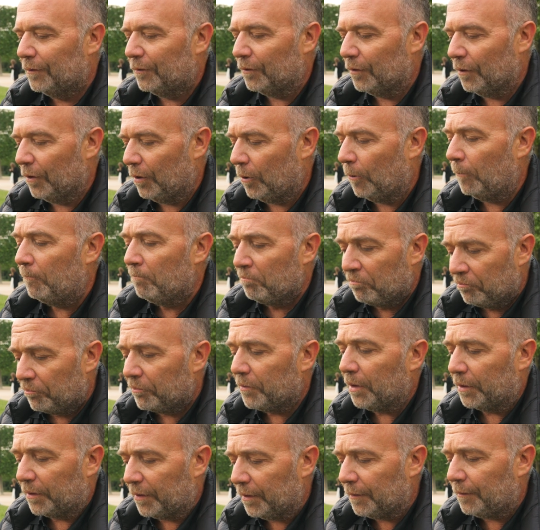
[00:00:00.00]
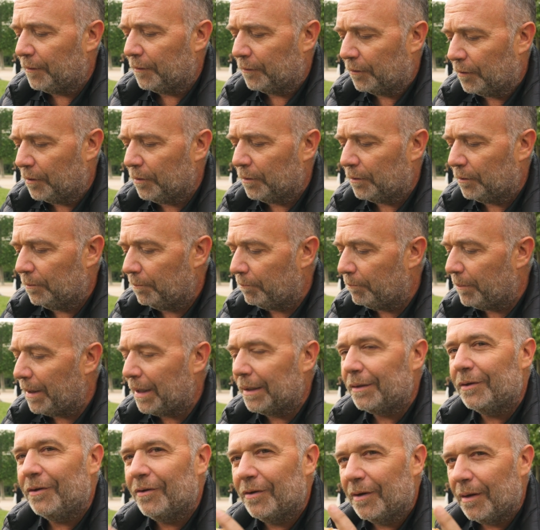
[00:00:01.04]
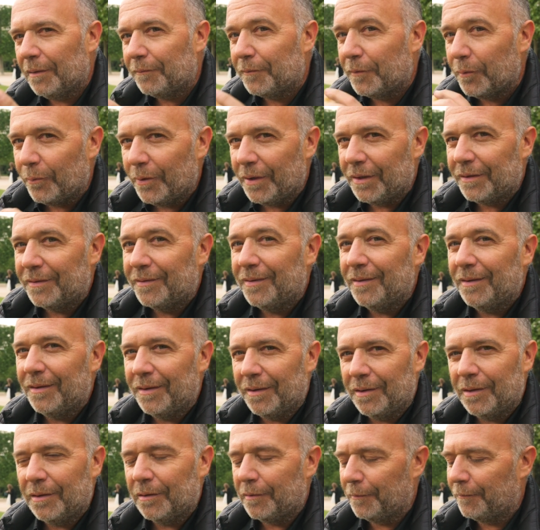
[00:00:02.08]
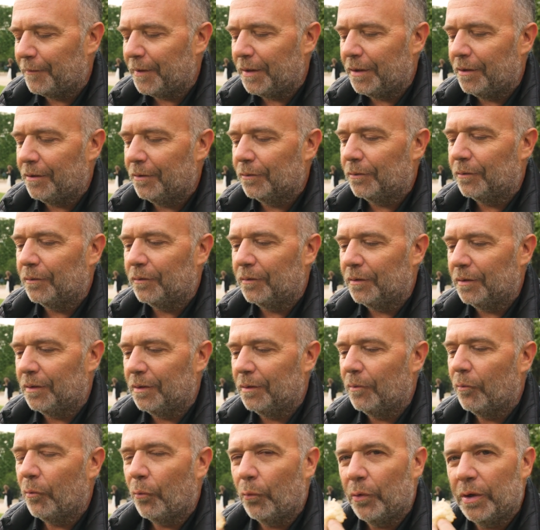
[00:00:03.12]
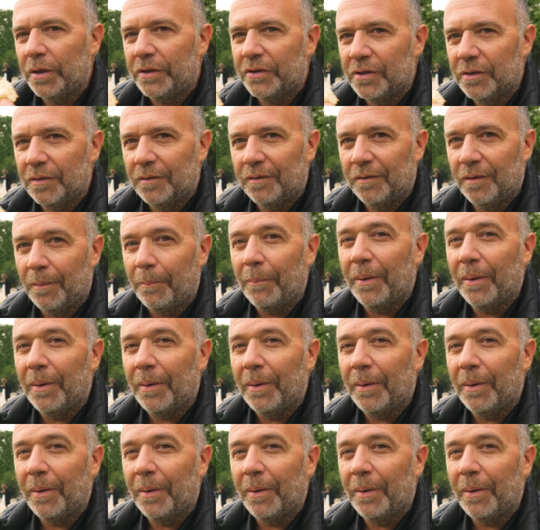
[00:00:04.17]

So the taste is good, but you have to wait till the end of the video to see which is the